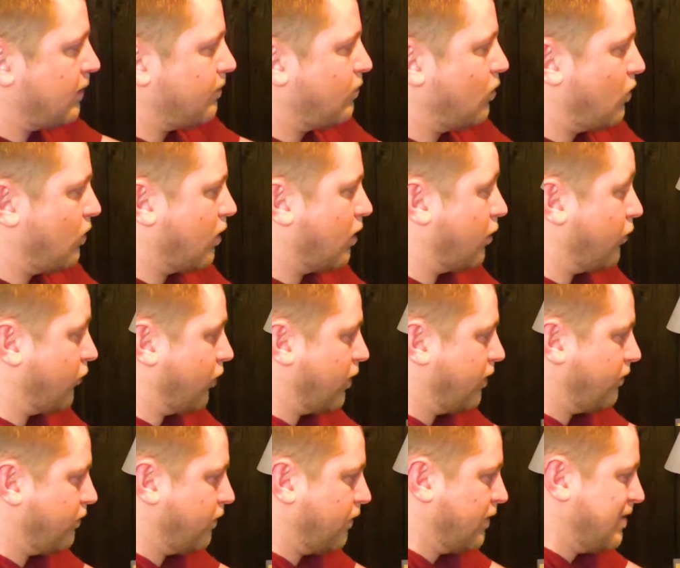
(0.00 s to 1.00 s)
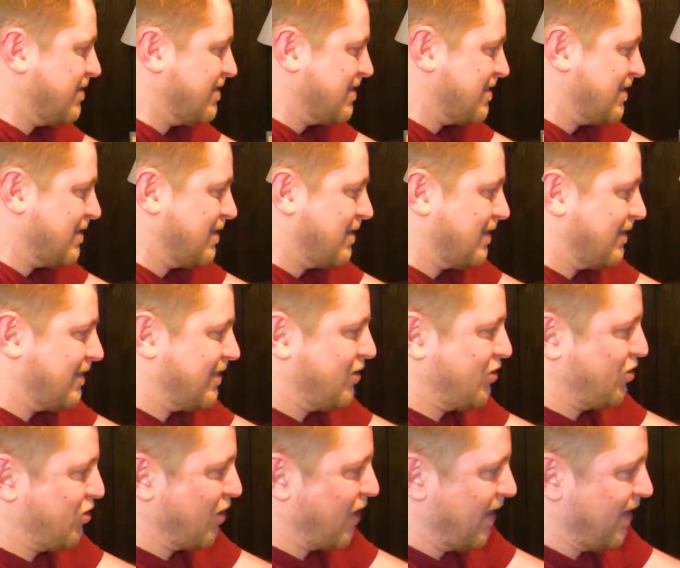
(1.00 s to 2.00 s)
more hard drives.
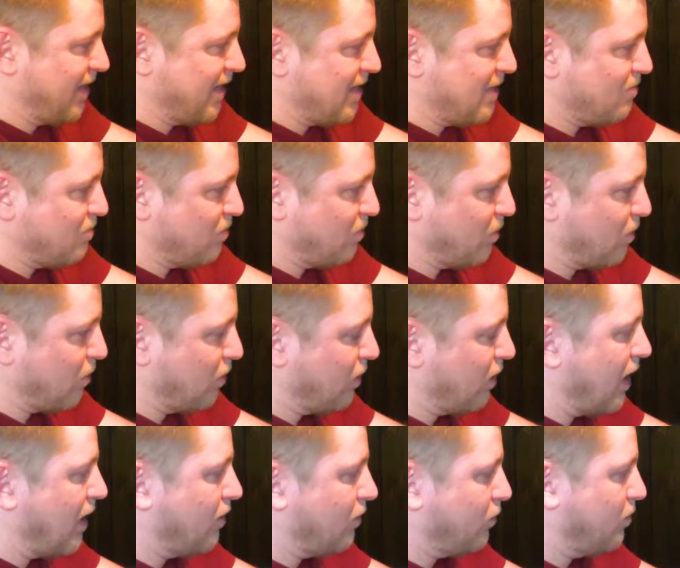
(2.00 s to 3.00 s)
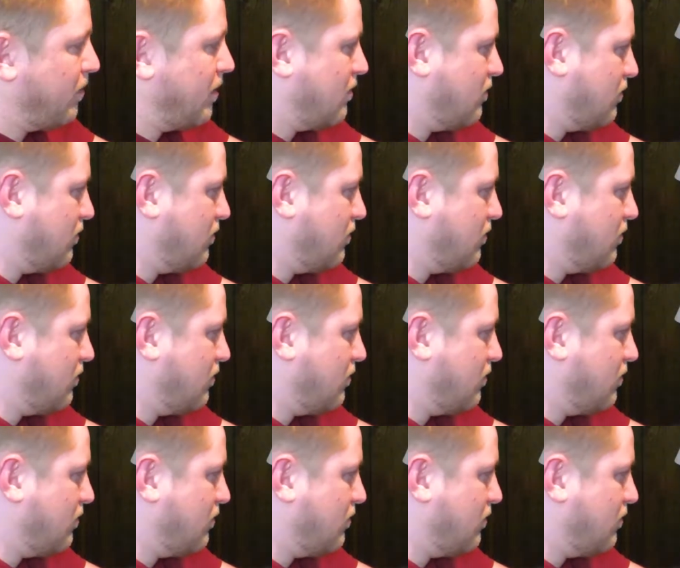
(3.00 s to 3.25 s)
Let's try to keep them in order. Now,